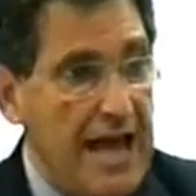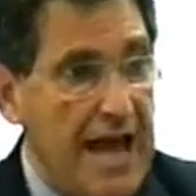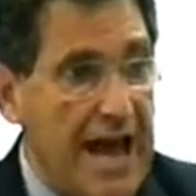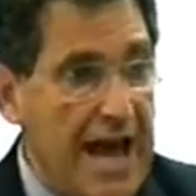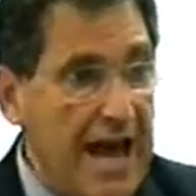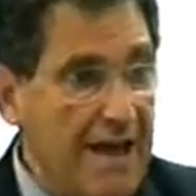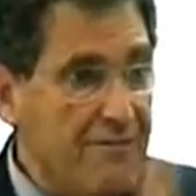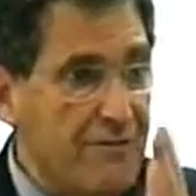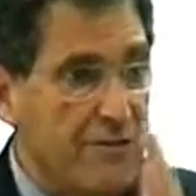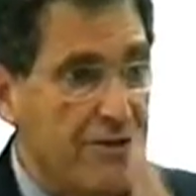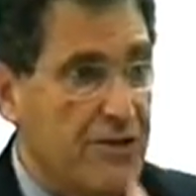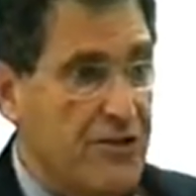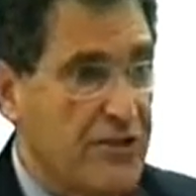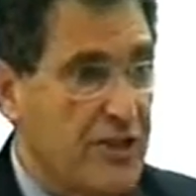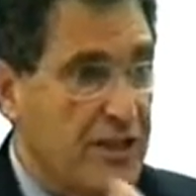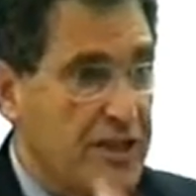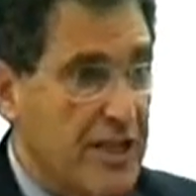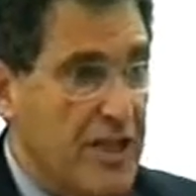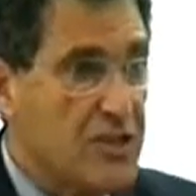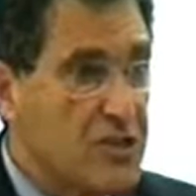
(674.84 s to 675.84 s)
average the
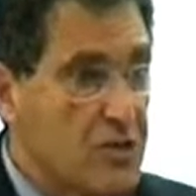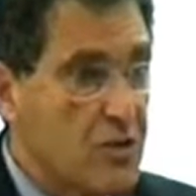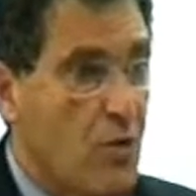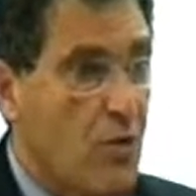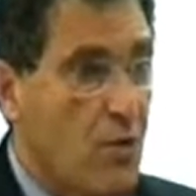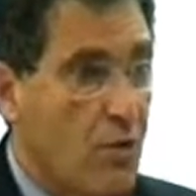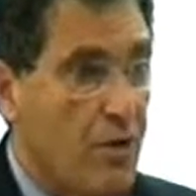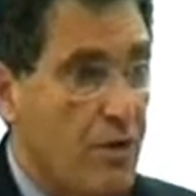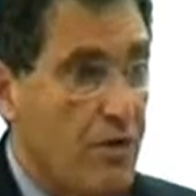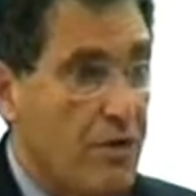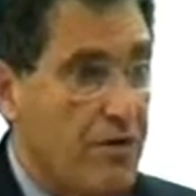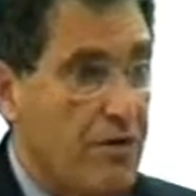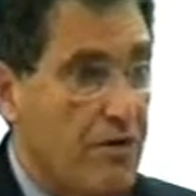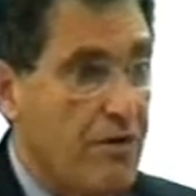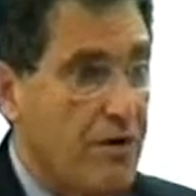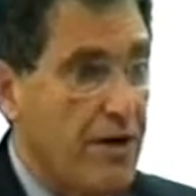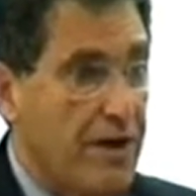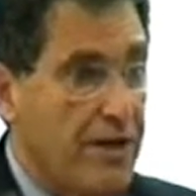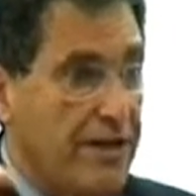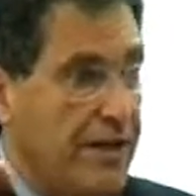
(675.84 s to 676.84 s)
test score
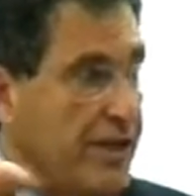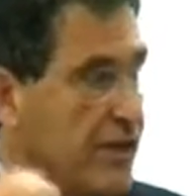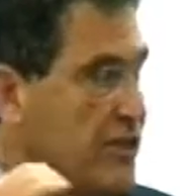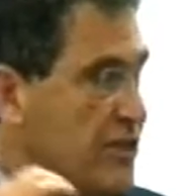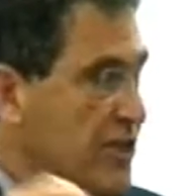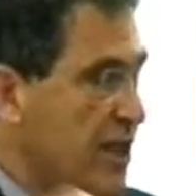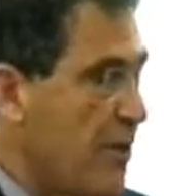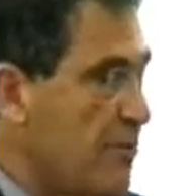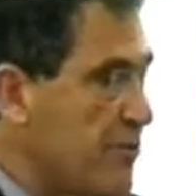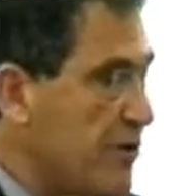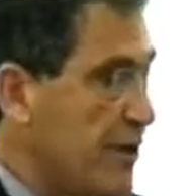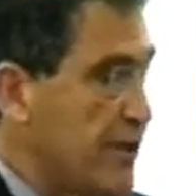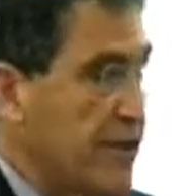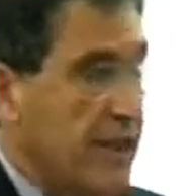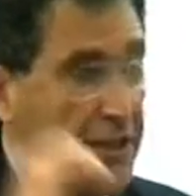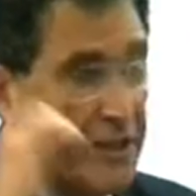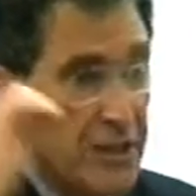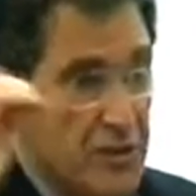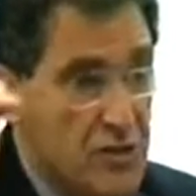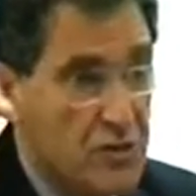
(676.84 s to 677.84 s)
in each subject
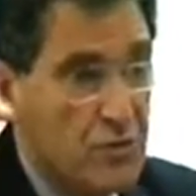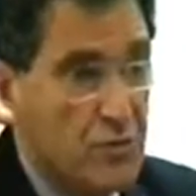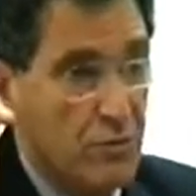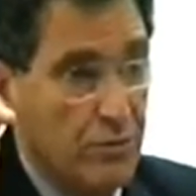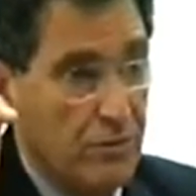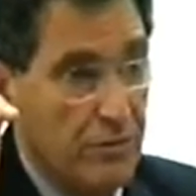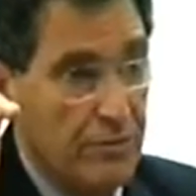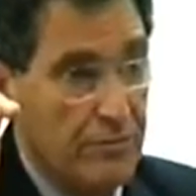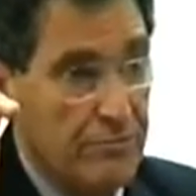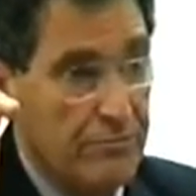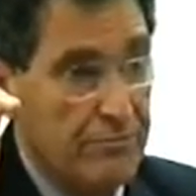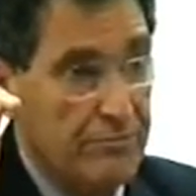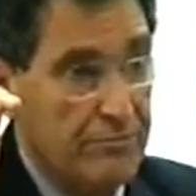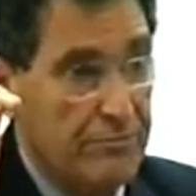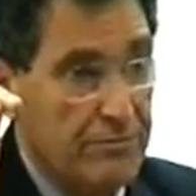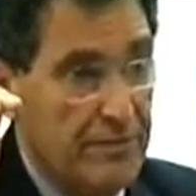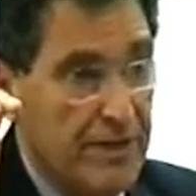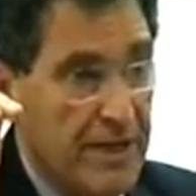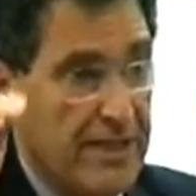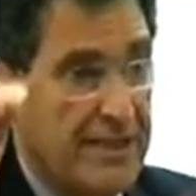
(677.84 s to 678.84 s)
at a school
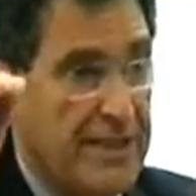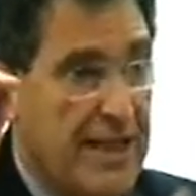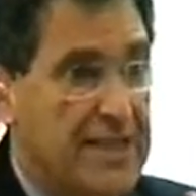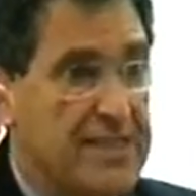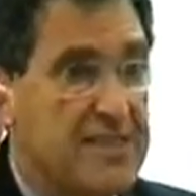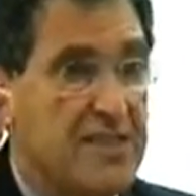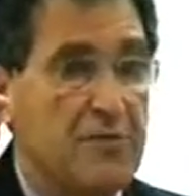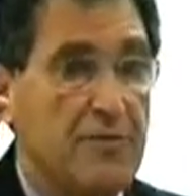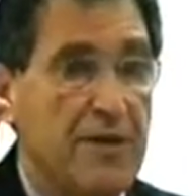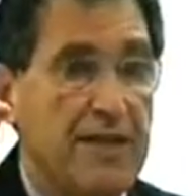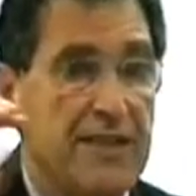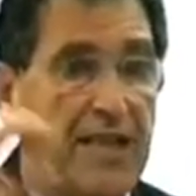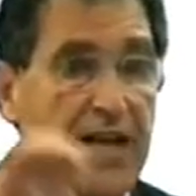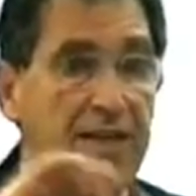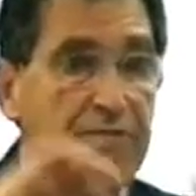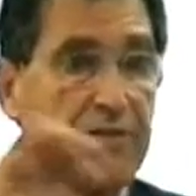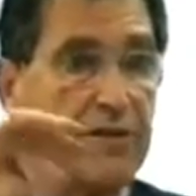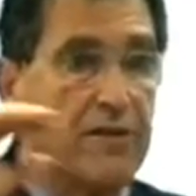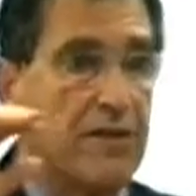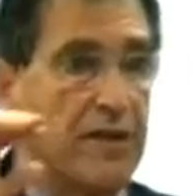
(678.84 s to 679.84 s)
and estimate
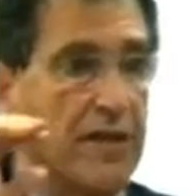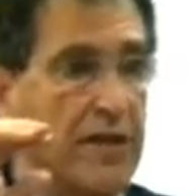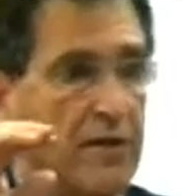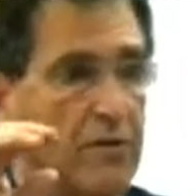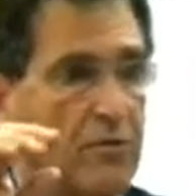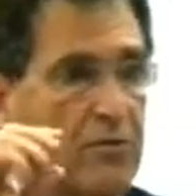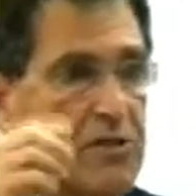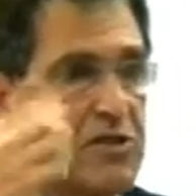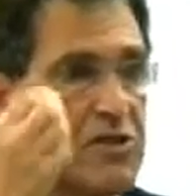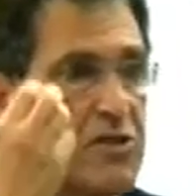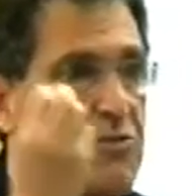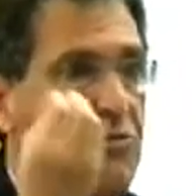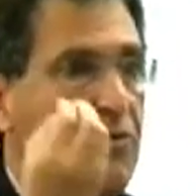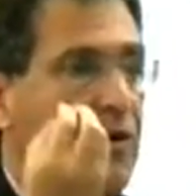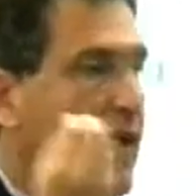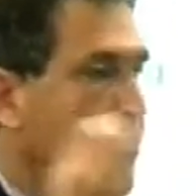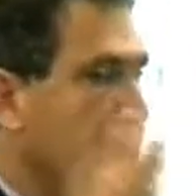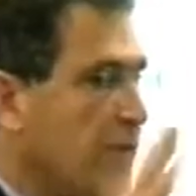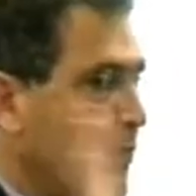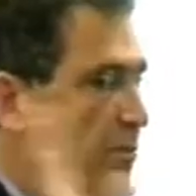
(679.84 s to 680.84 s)
everything with school
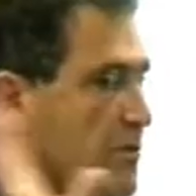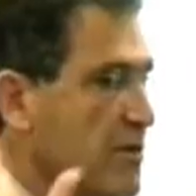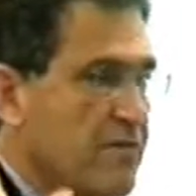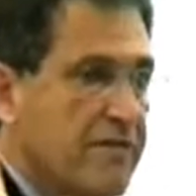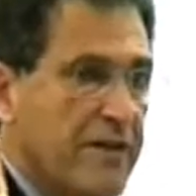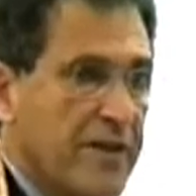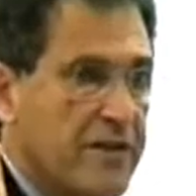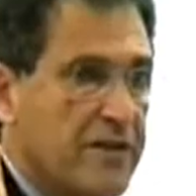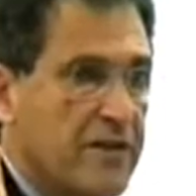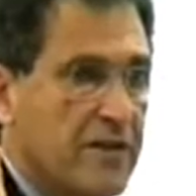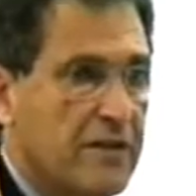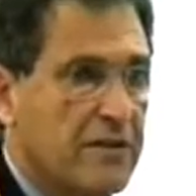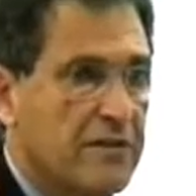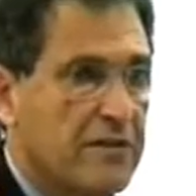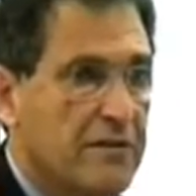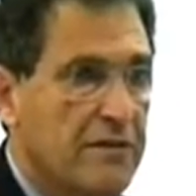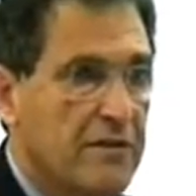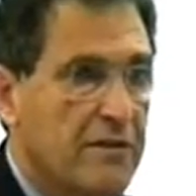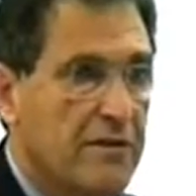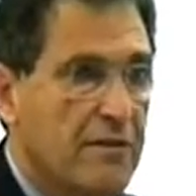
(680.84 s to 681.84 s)
level observations.
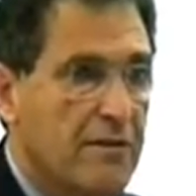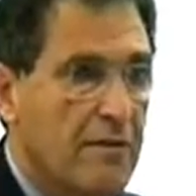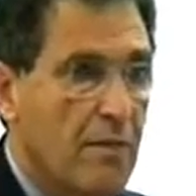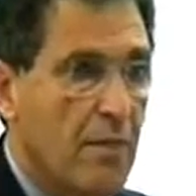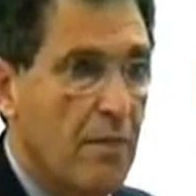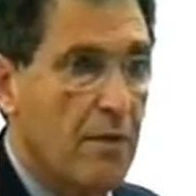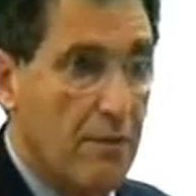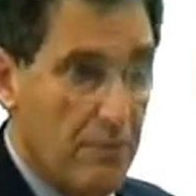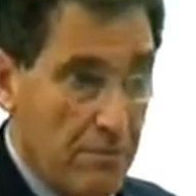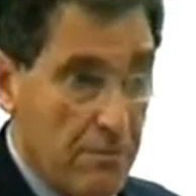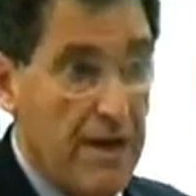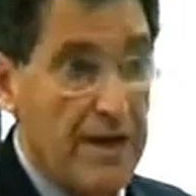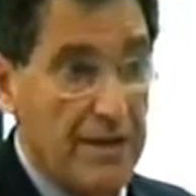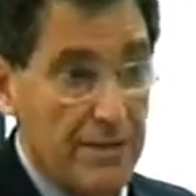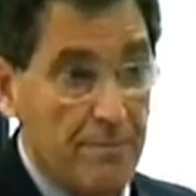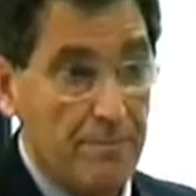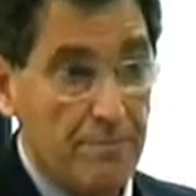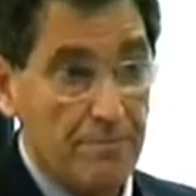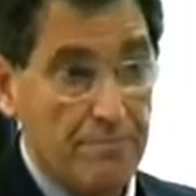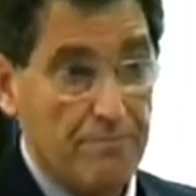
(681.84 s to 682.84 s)
Right?
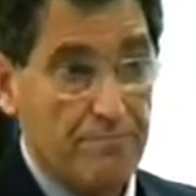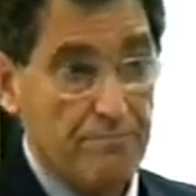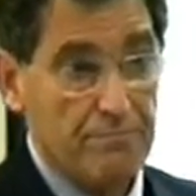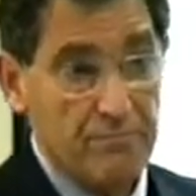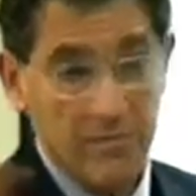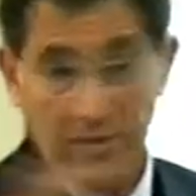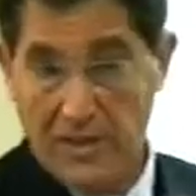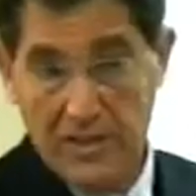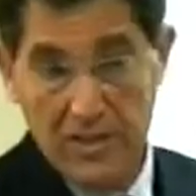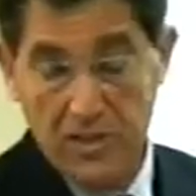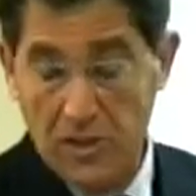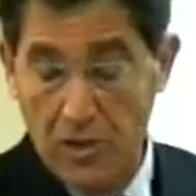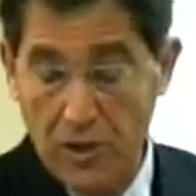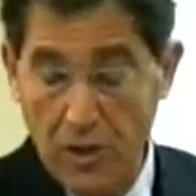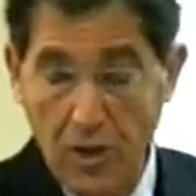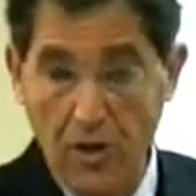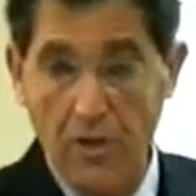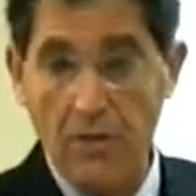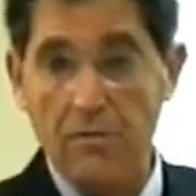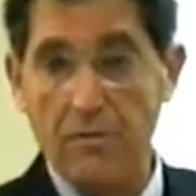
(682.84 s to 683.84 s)
There's
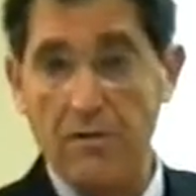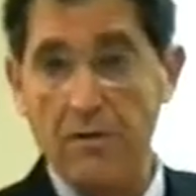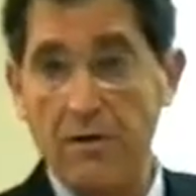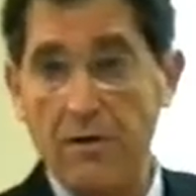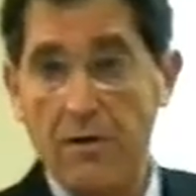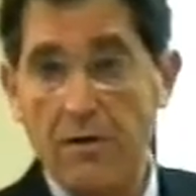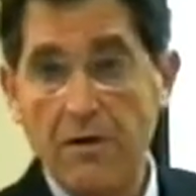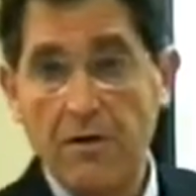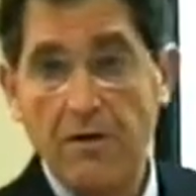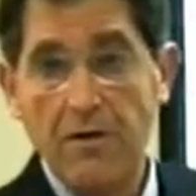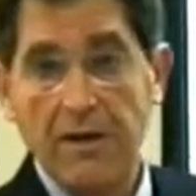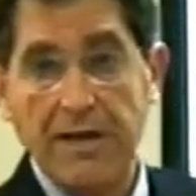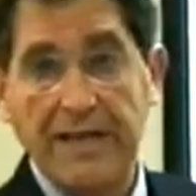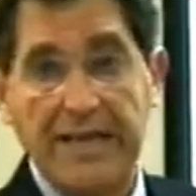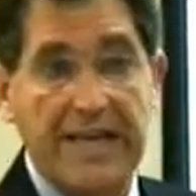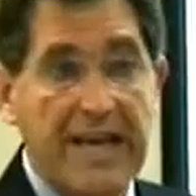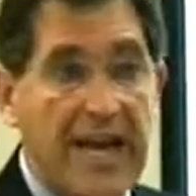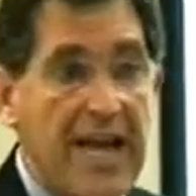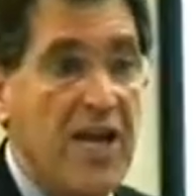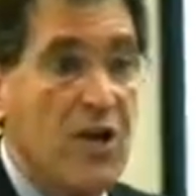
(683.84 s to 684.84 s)
no
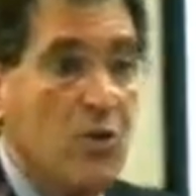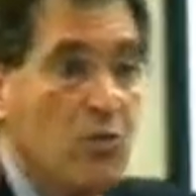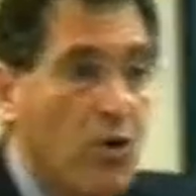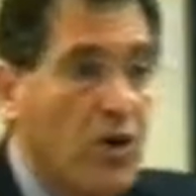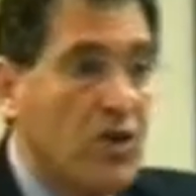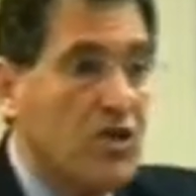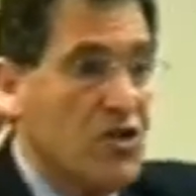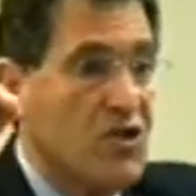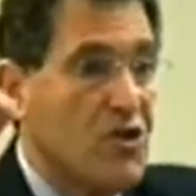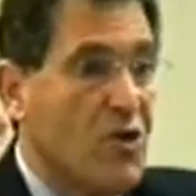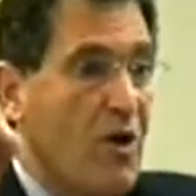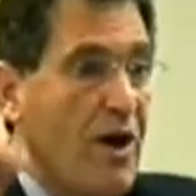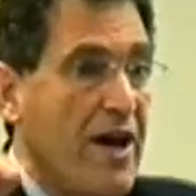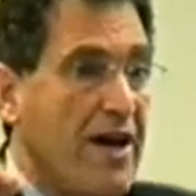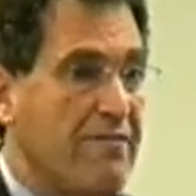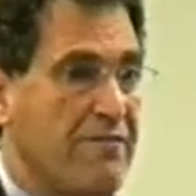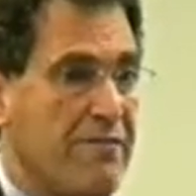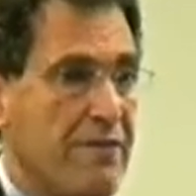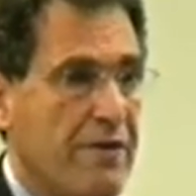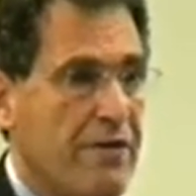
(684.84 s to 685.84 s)
gain
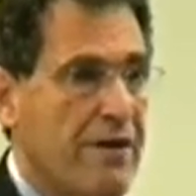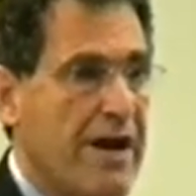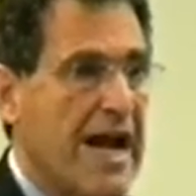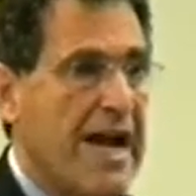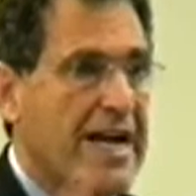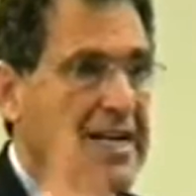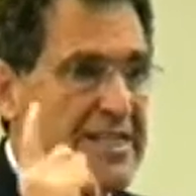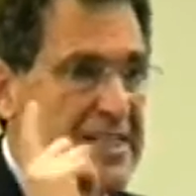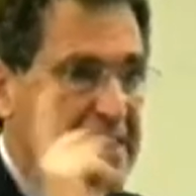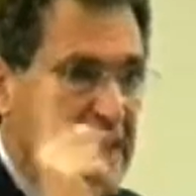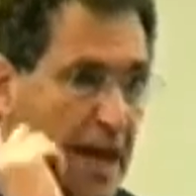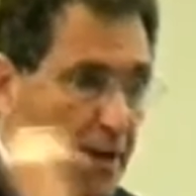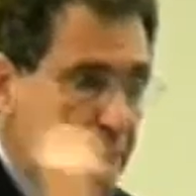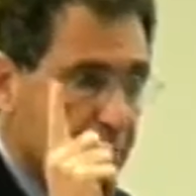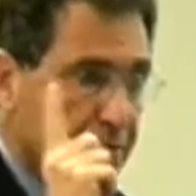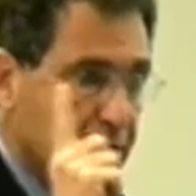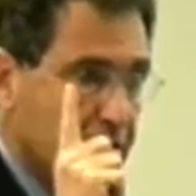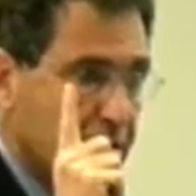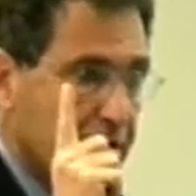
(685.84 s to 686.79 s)
whatsoever except